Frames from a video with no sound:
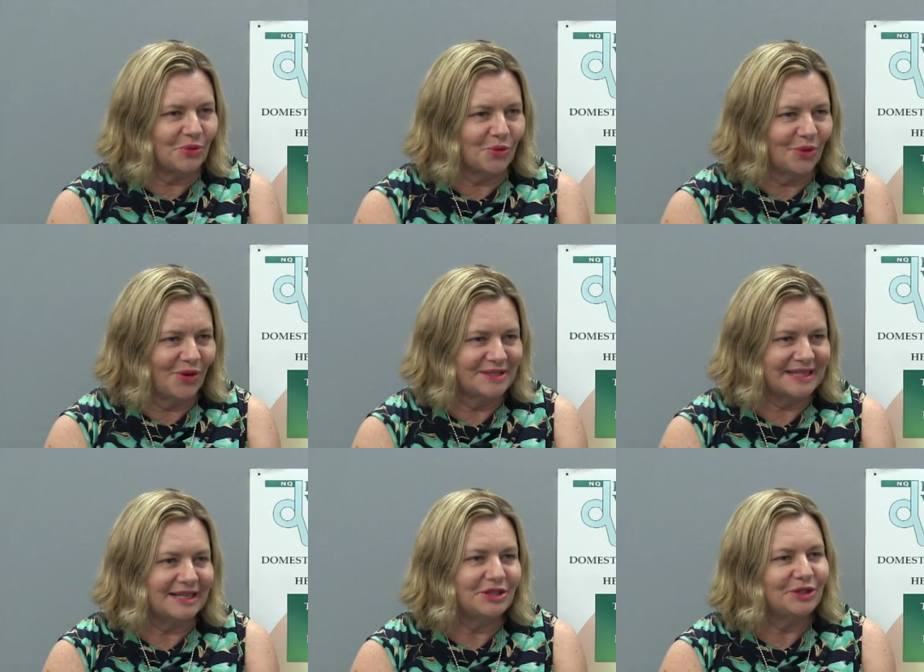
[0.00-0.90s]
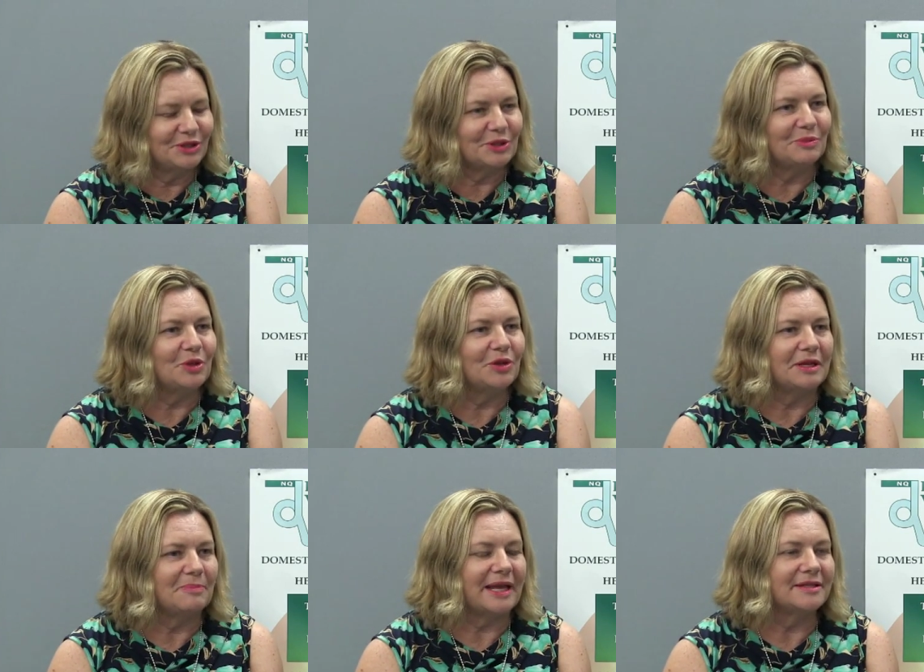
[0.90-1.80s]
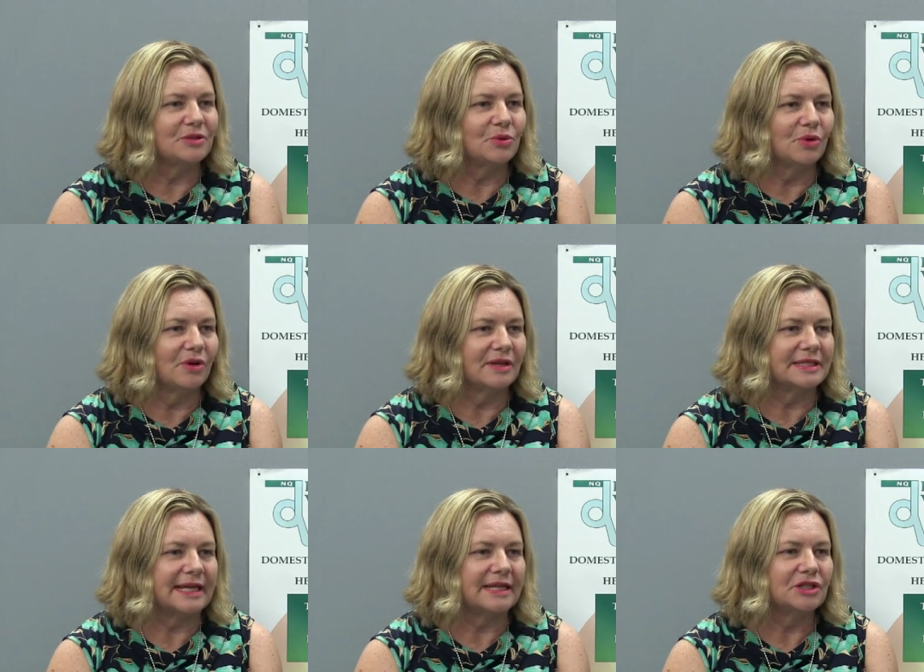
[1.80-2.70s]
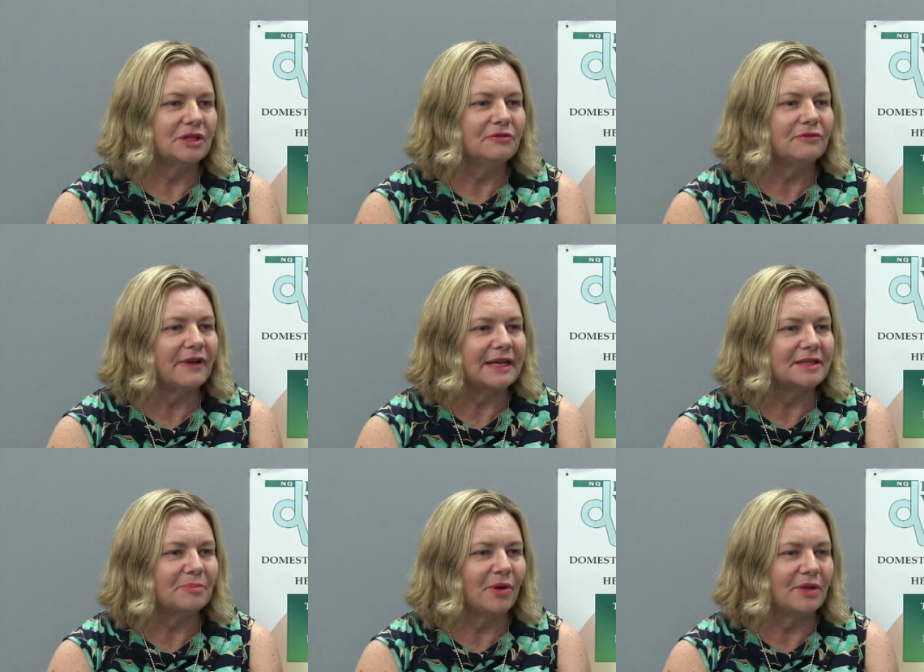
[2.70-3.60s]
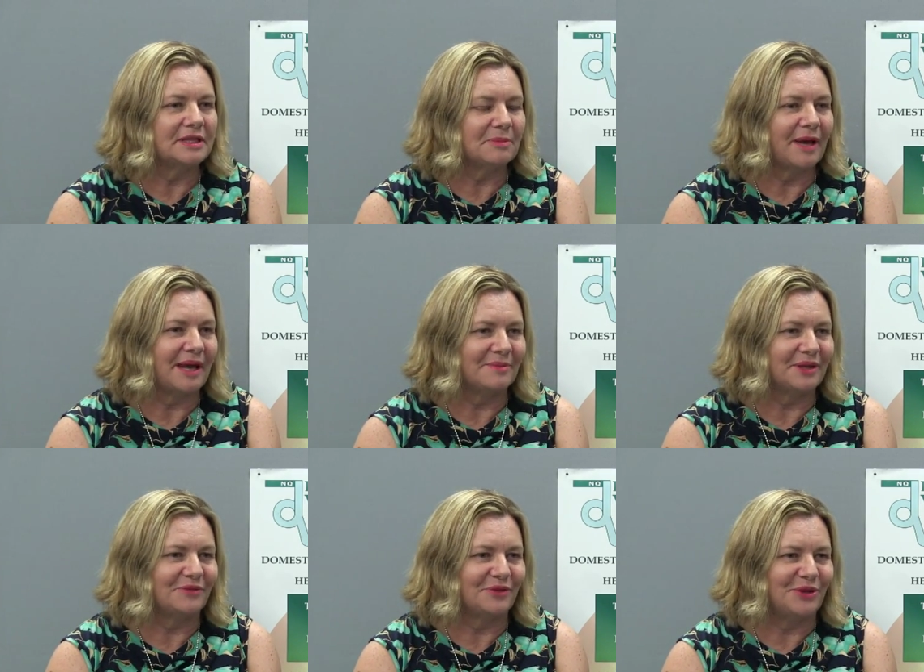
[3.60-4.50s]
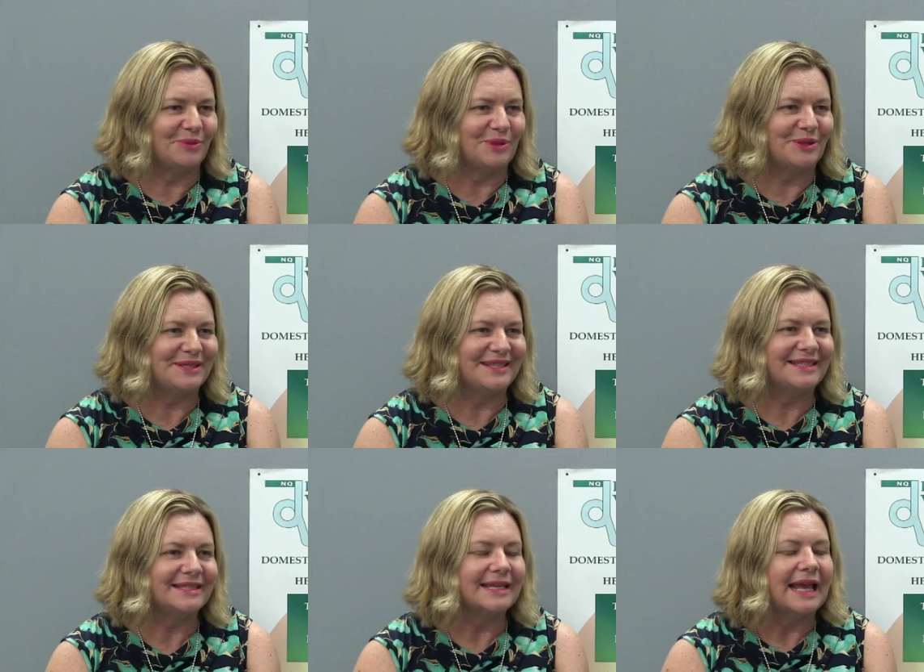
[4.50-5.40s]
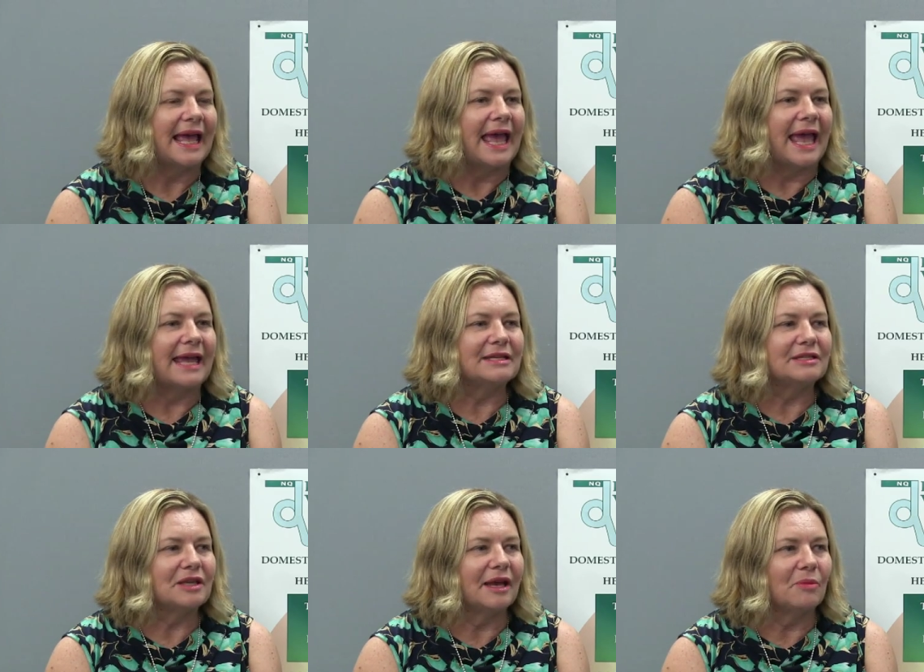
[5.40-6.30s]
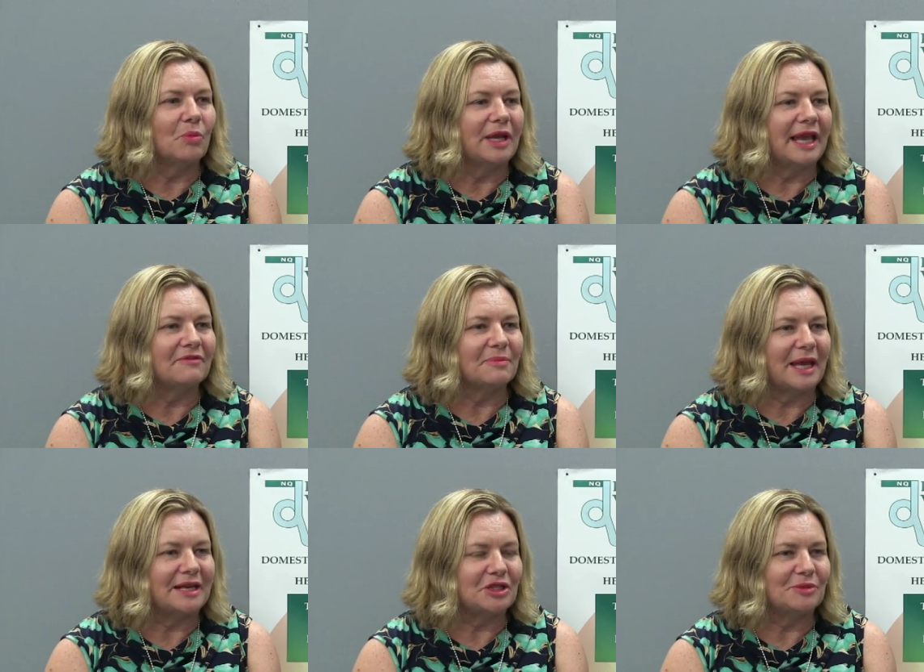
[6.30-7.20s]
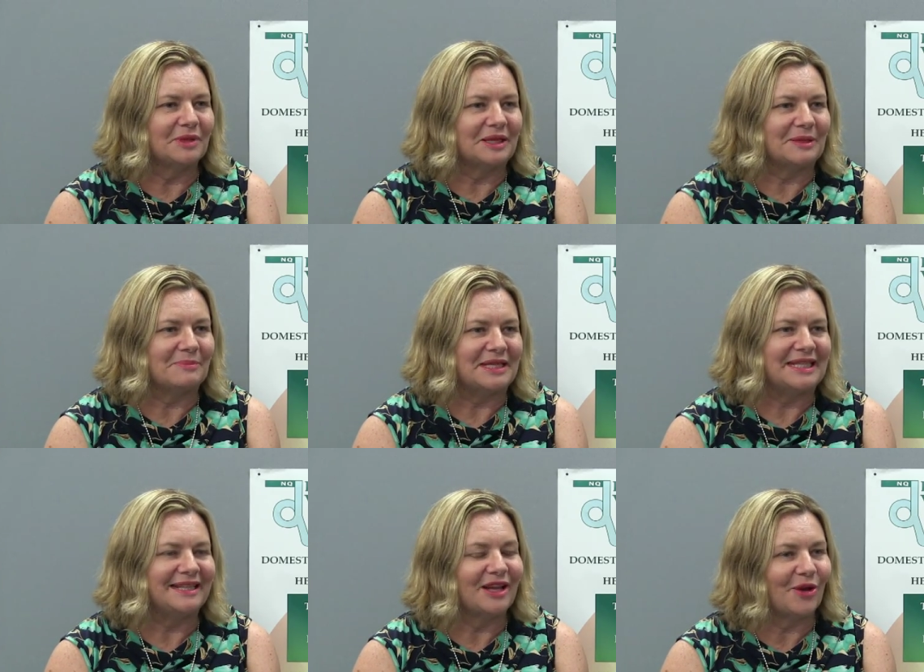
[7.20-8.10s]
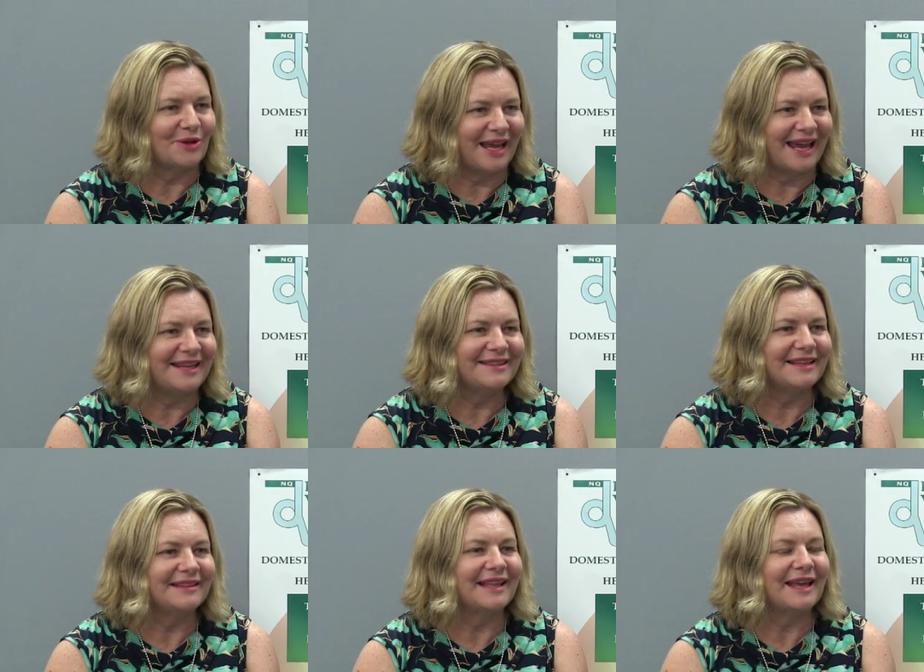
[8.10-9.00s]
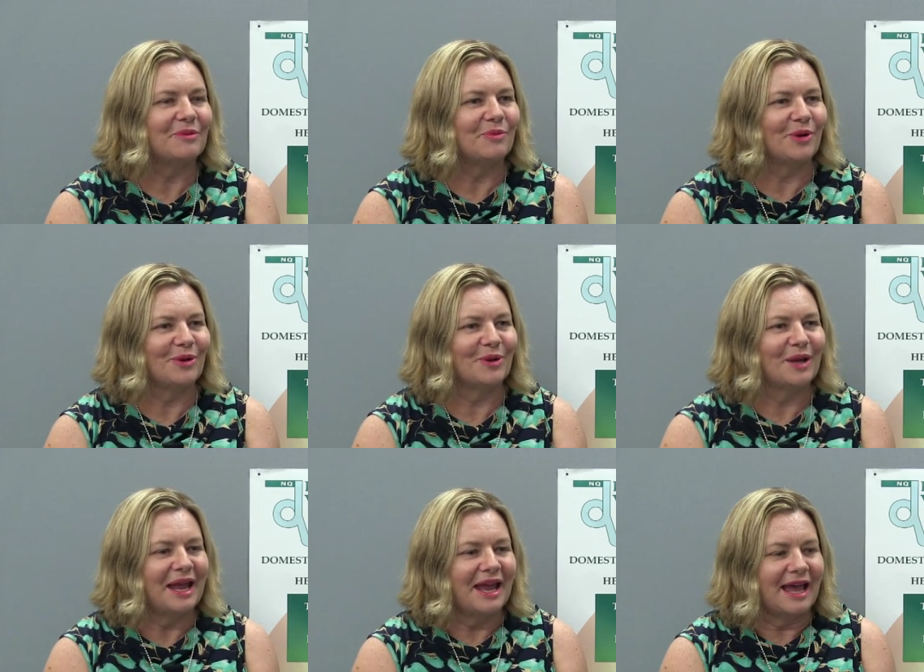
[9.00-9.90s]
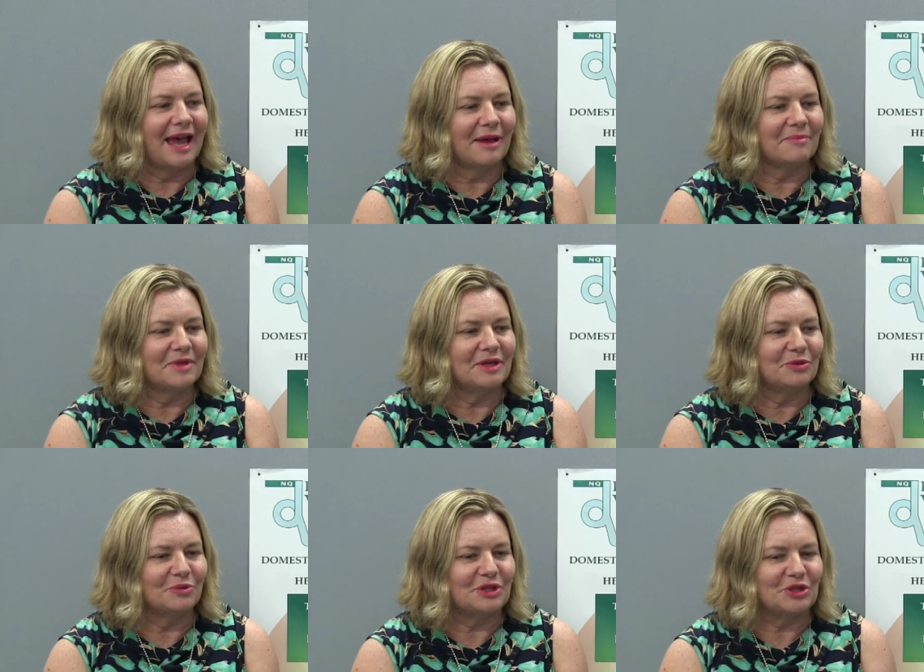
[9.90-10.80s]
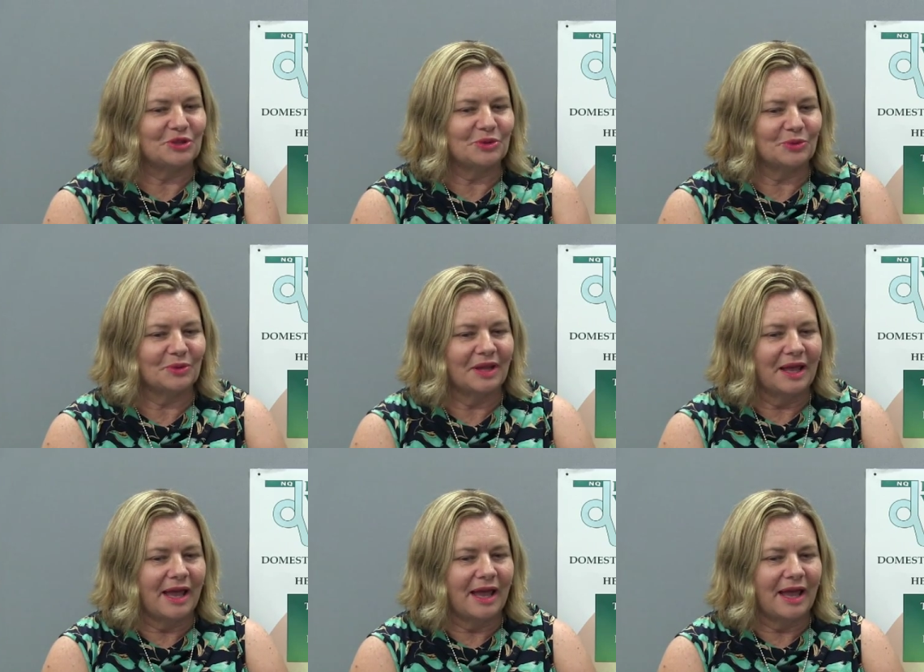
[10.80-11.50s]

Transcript: organisation, a community-based organisation funded by the Department of Communities, and um, we have a management committee, COCATE, and they were um, the original